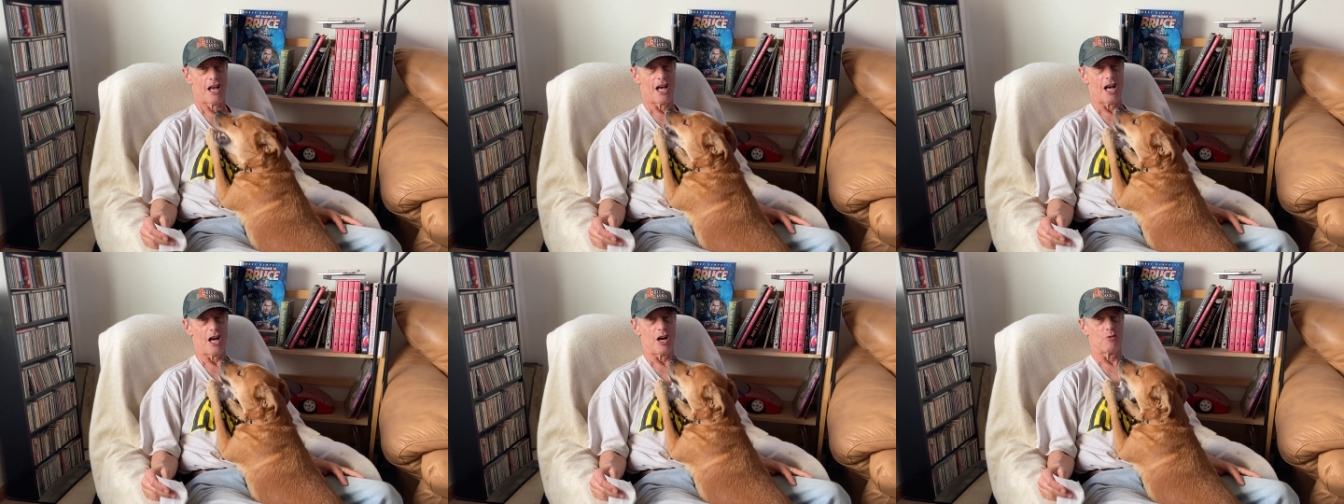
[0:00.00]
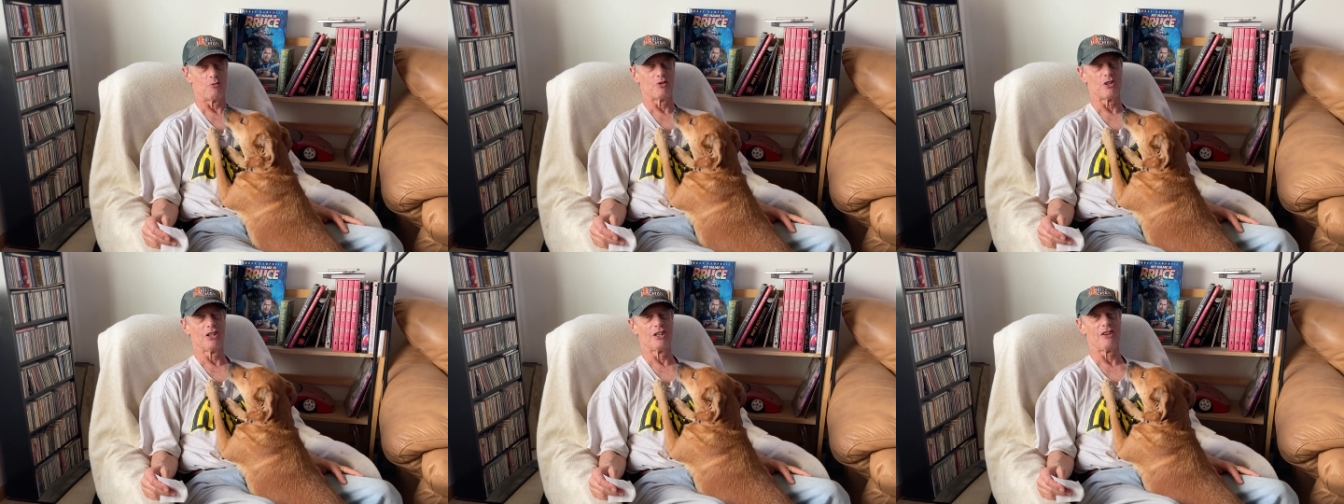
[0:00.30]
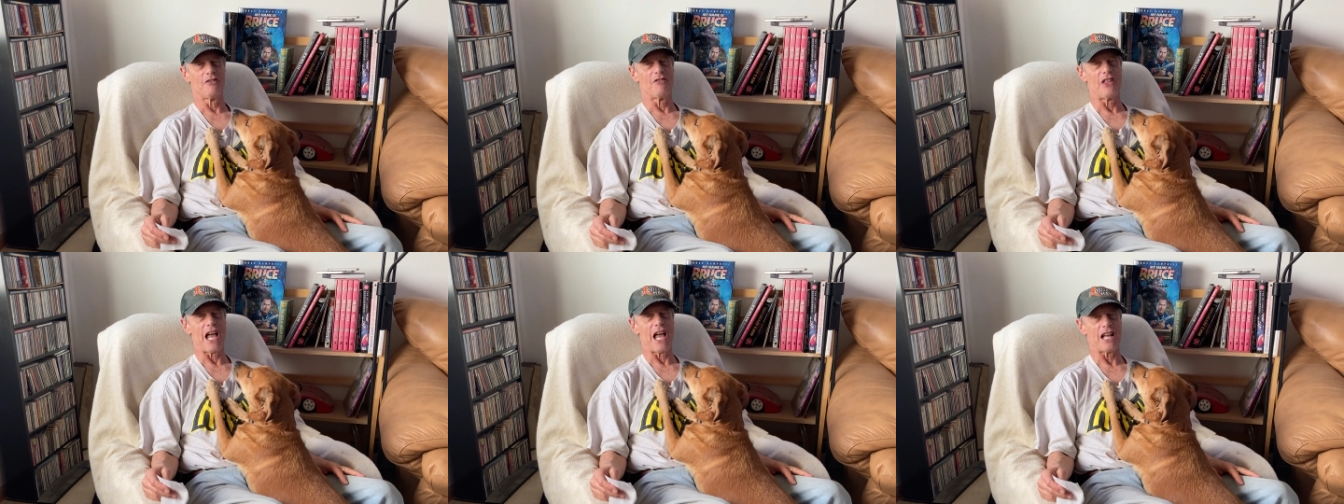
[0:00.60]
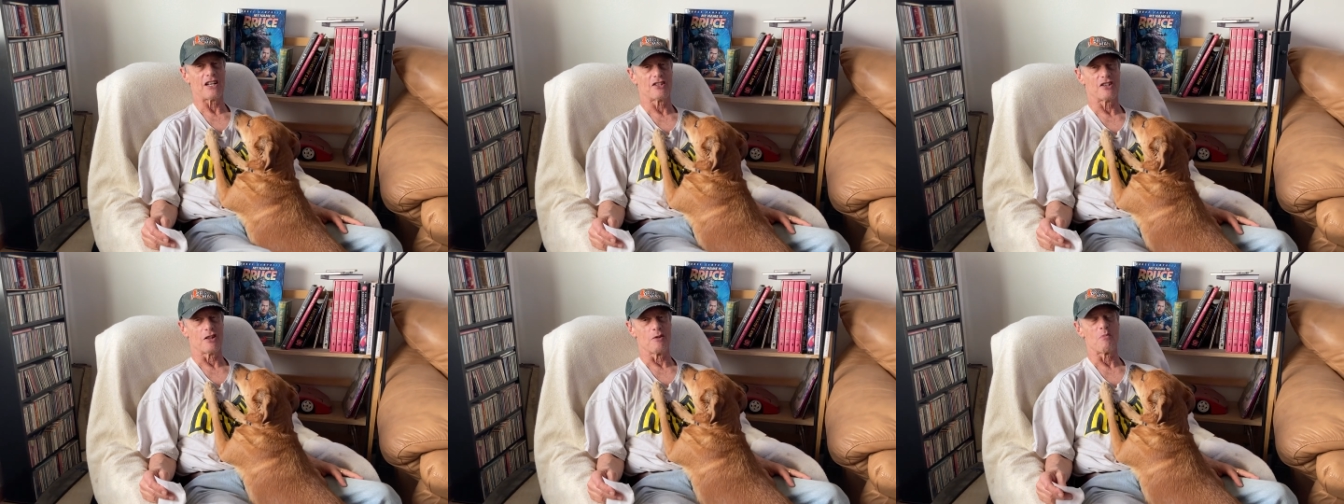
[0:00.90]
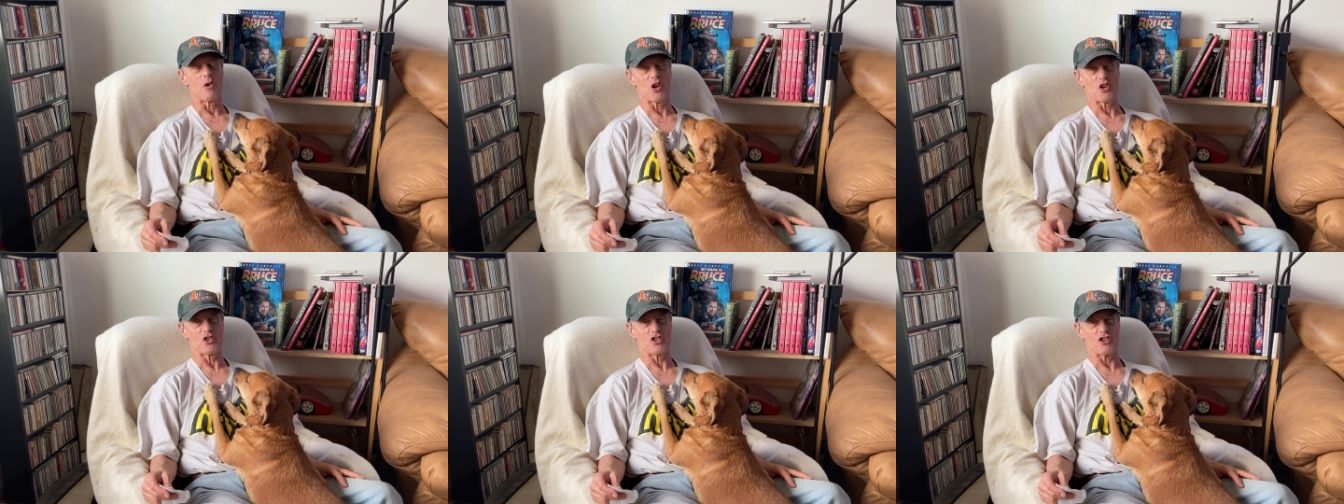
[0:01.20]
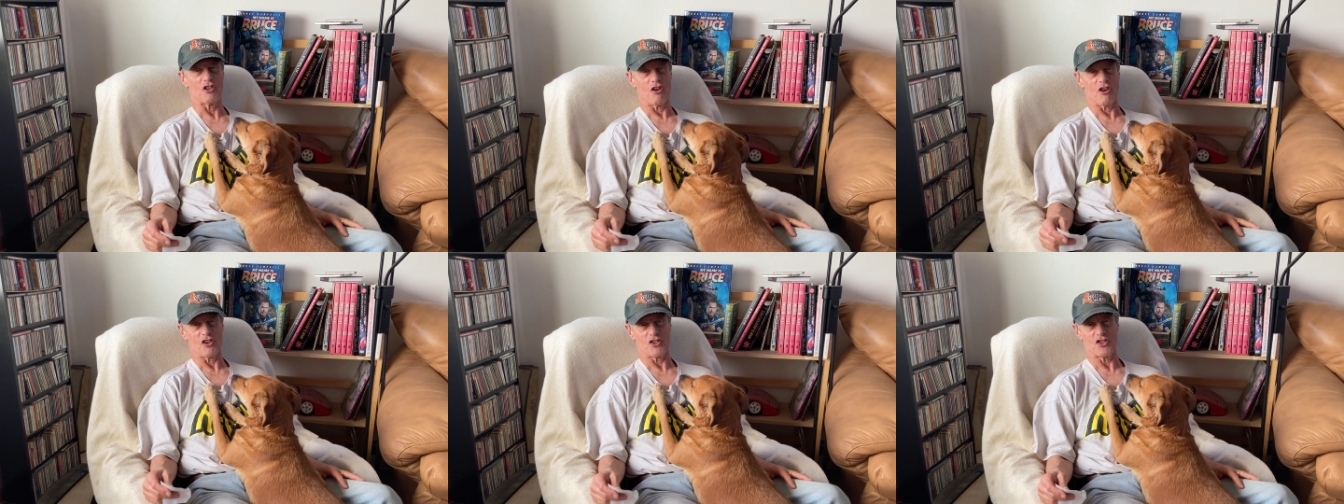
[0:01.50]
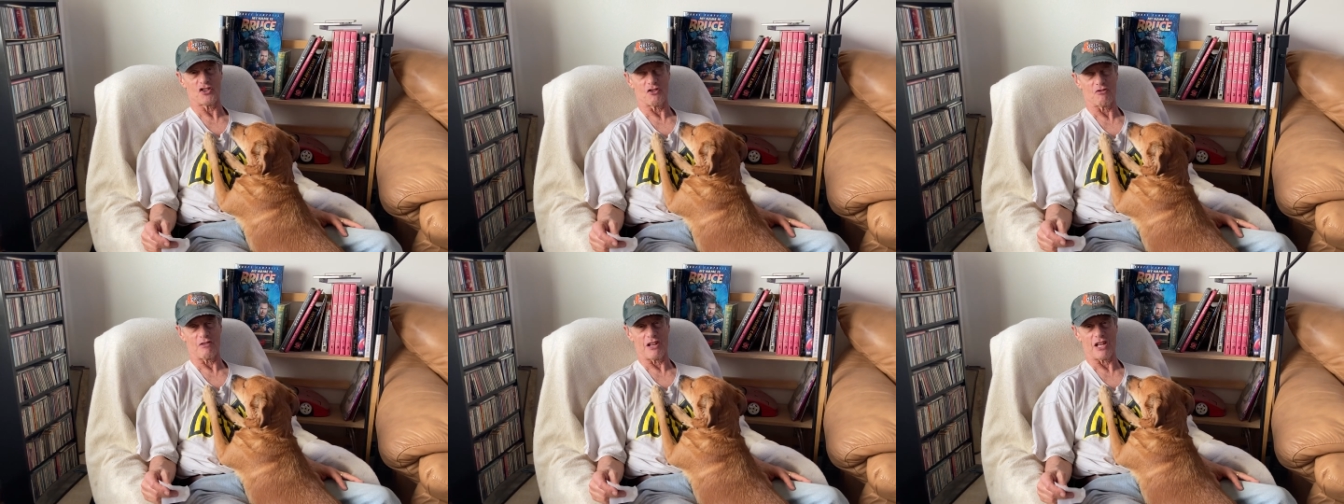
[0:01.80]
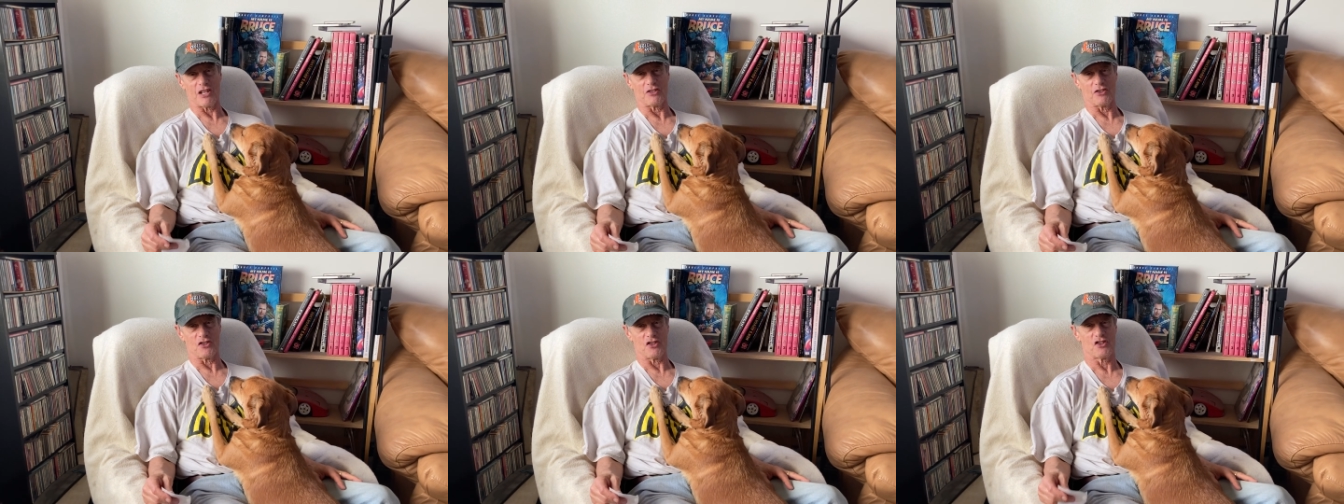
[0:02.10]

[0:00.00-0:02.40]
Uh, we'll leave that to the martial arts director.